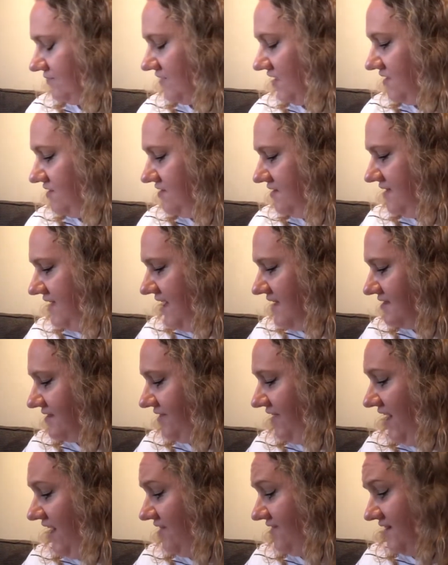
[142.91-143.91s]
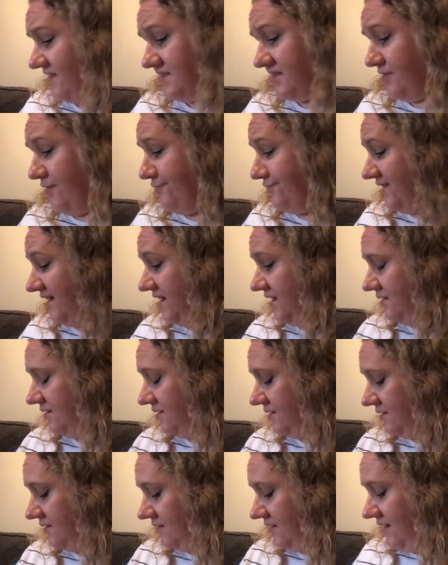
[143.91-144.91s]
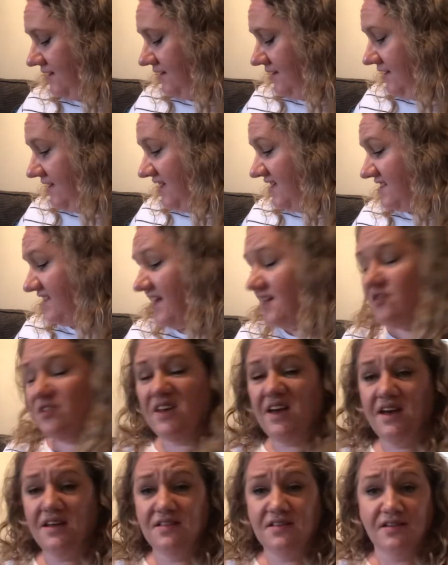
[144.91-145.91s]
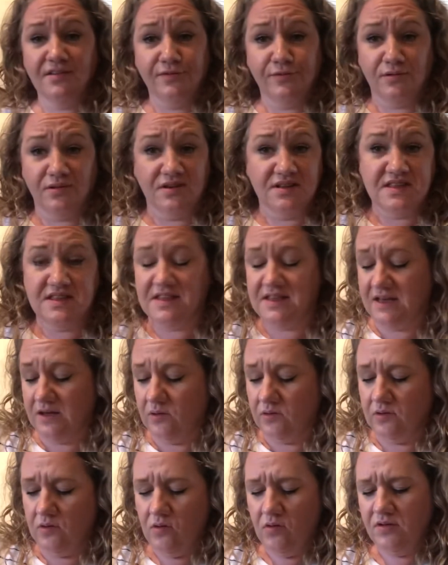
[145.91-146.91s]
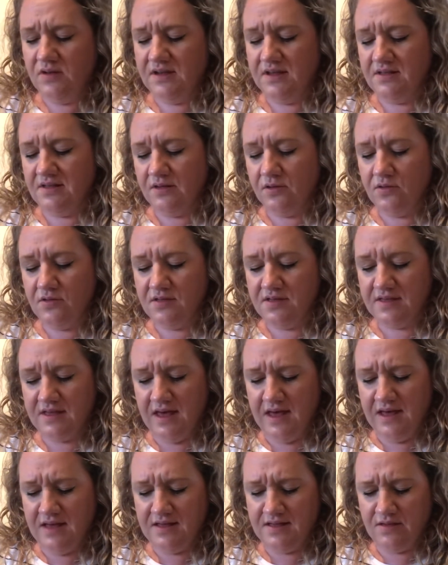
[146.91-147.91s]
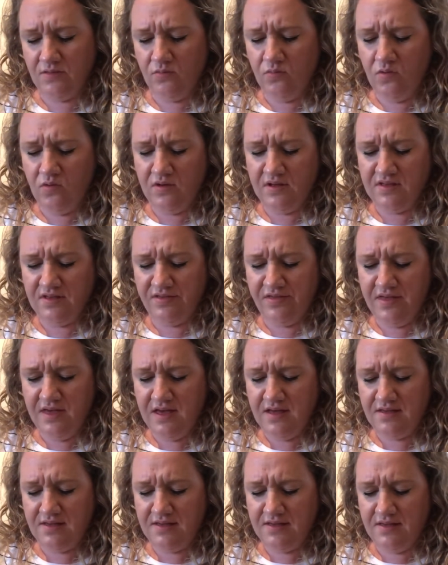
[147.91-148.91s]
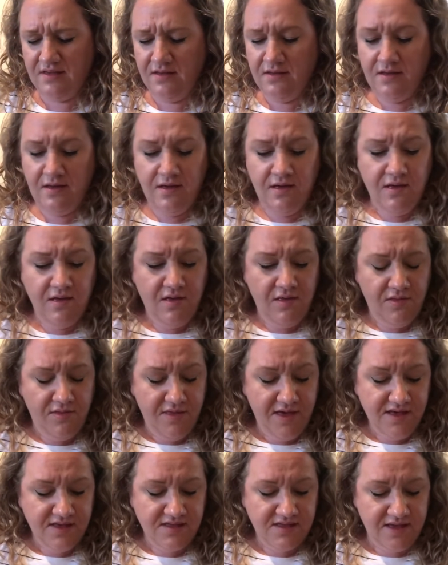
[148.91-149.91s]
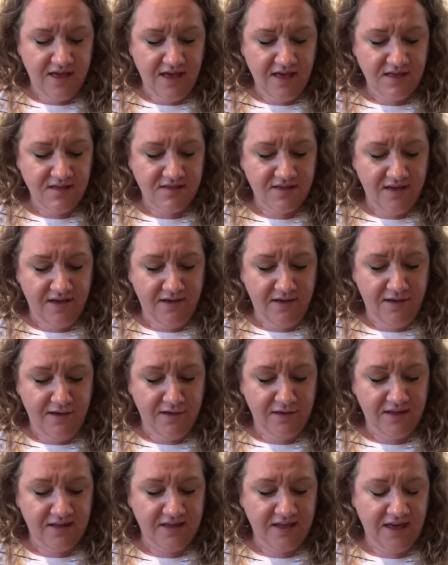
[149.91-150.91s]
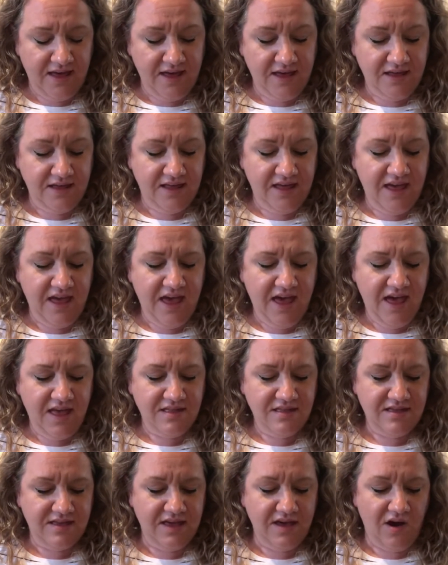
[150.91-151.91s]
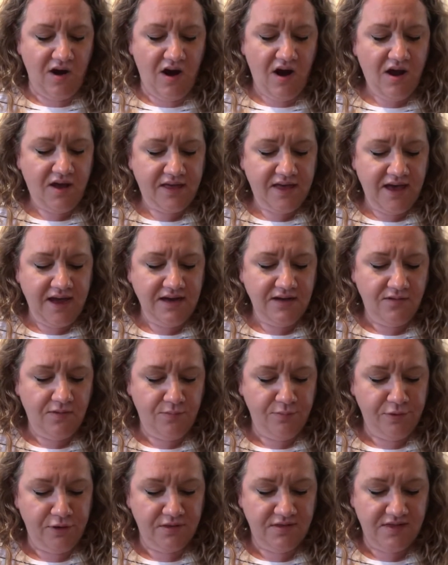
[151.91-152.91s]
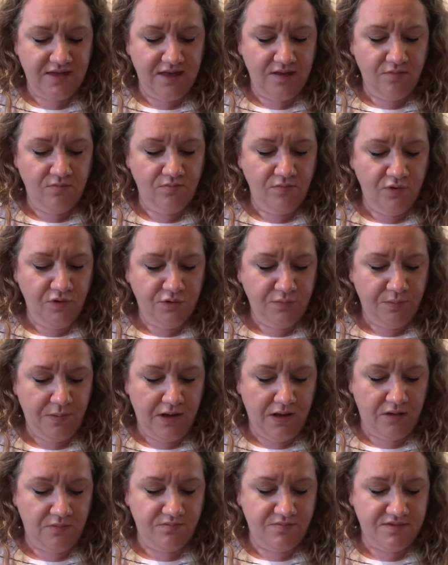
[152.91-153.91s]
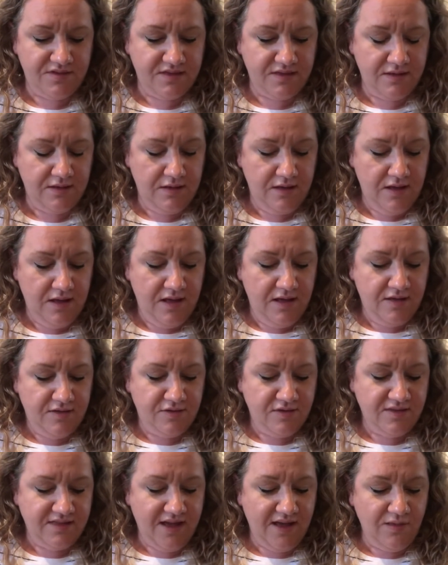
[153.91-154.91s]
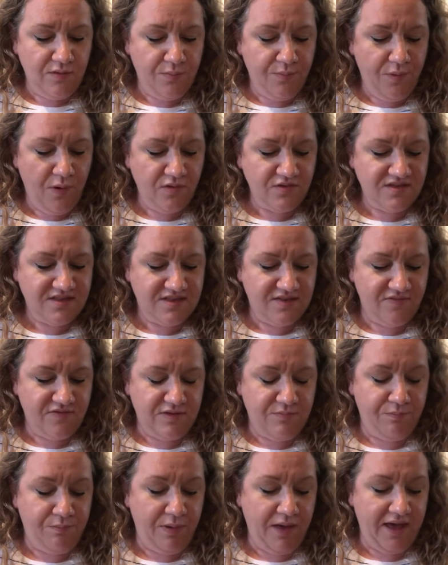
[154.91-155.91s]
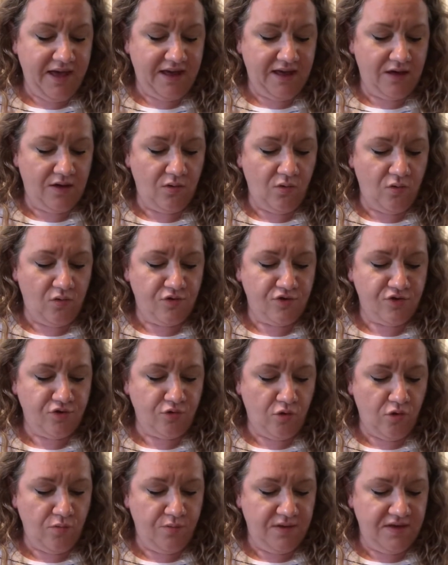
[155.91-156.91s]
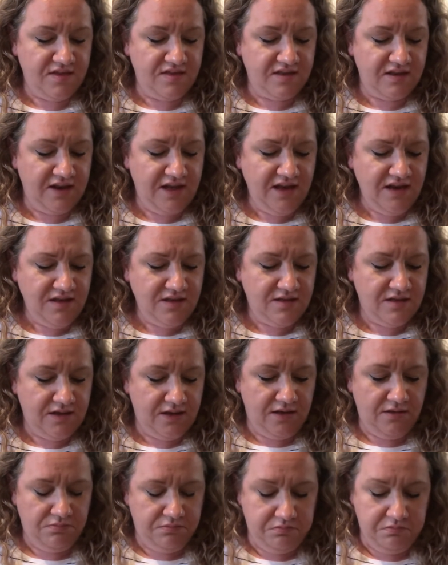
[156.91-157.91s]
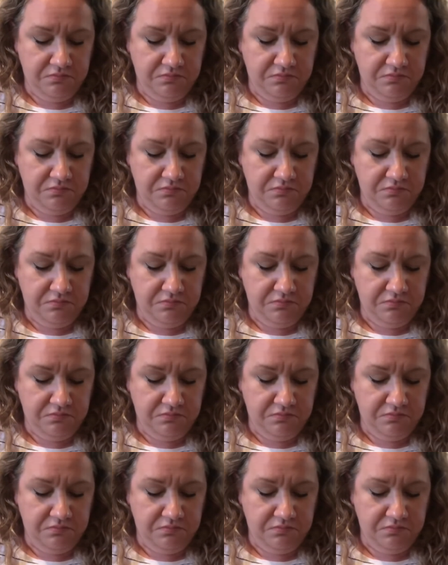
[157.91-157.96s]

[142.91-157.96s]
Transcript: So that's lovely. It's actually ideal if you wanted to take it on holiday. It's a good size. And what is this? This is a KNDR, Kinder Beauty Mood Balms. So it's either Positively Pink or Sorbet Serenity.